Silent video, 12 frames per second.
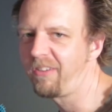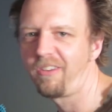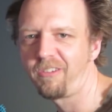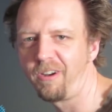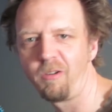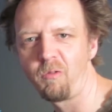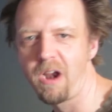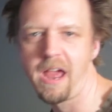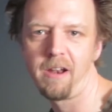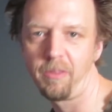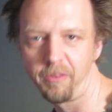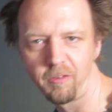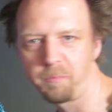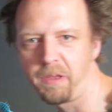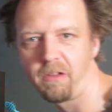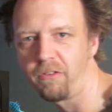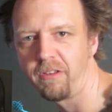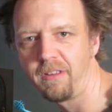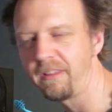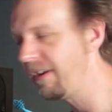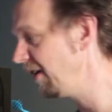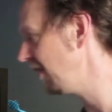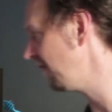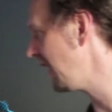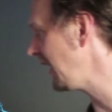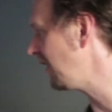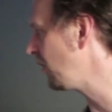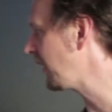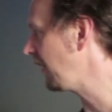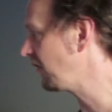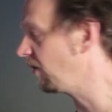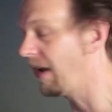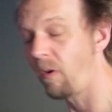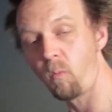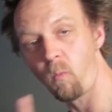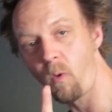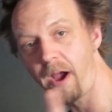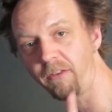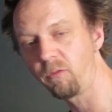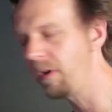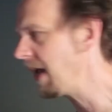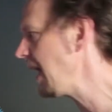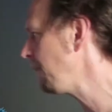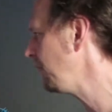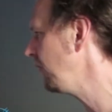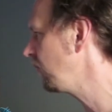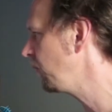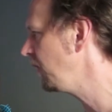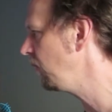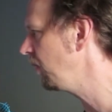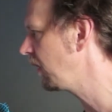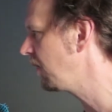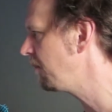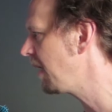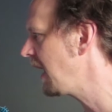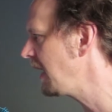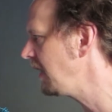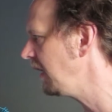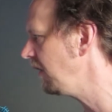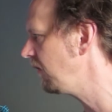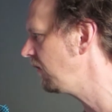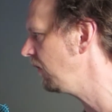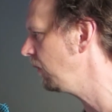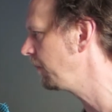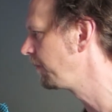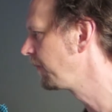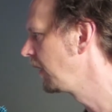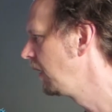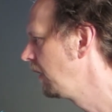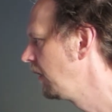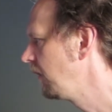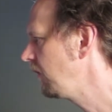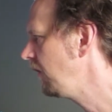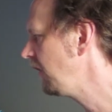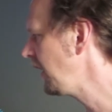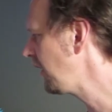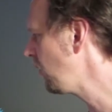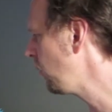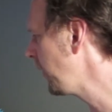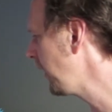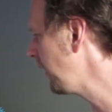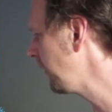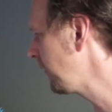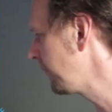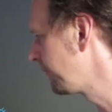just gonna rattle the speakers in the theater, right? Okay, so now watch what happens when you would combine these two. So you take your wind,